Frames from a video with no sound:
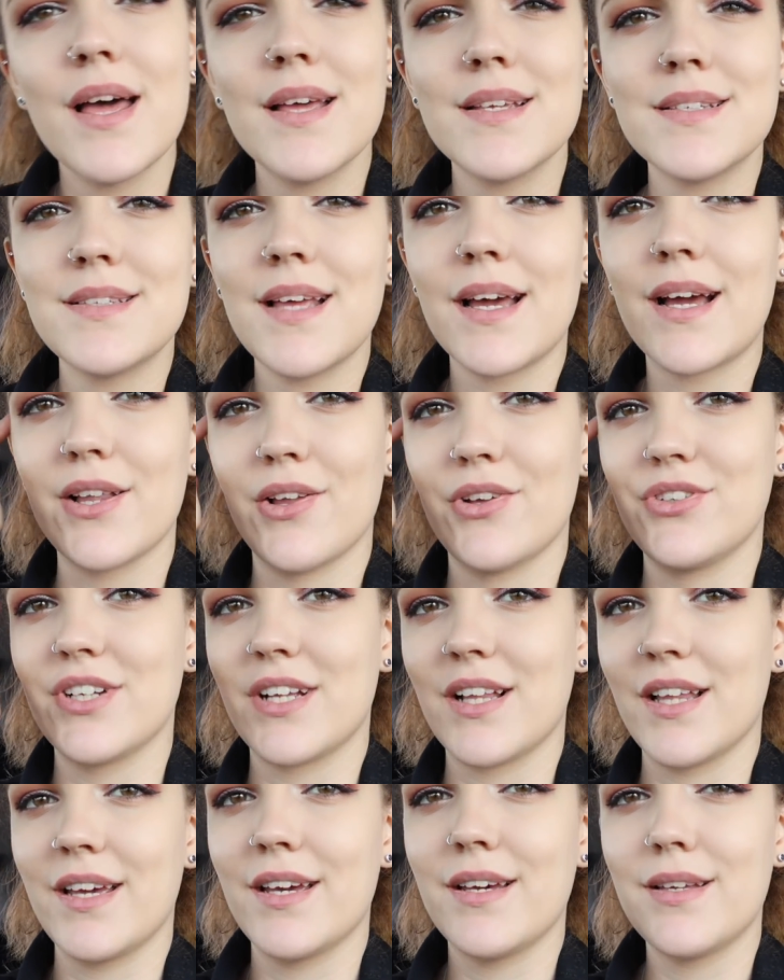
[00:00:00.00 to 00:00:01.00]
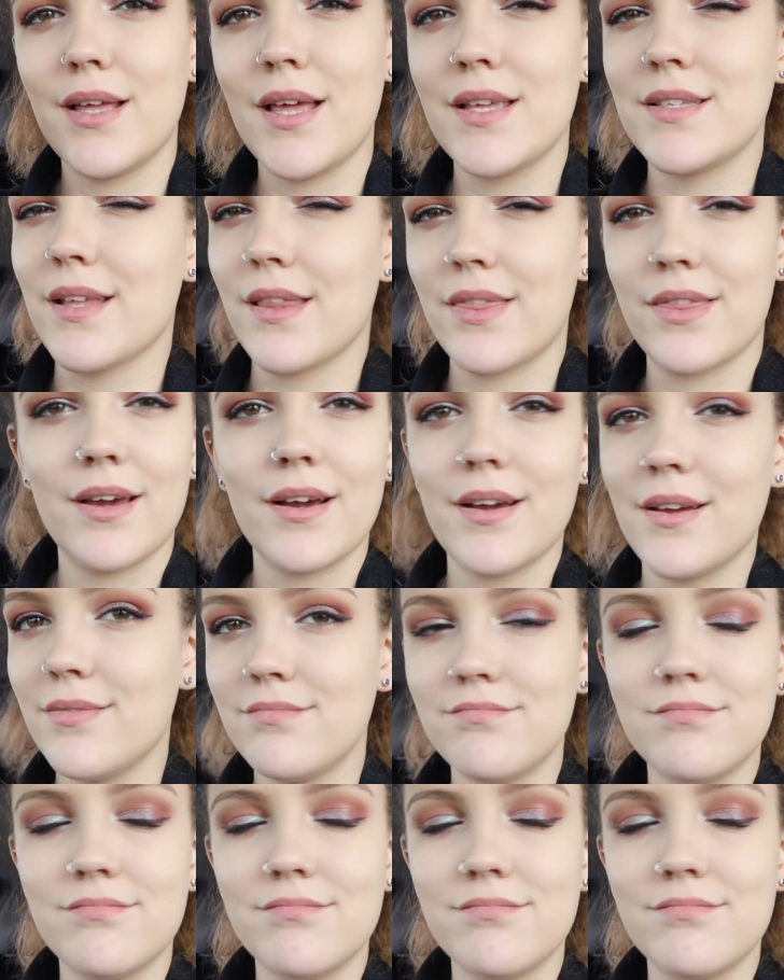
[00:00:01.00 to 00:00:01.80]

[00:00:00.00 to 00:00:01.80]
Psychologically, it's a thing.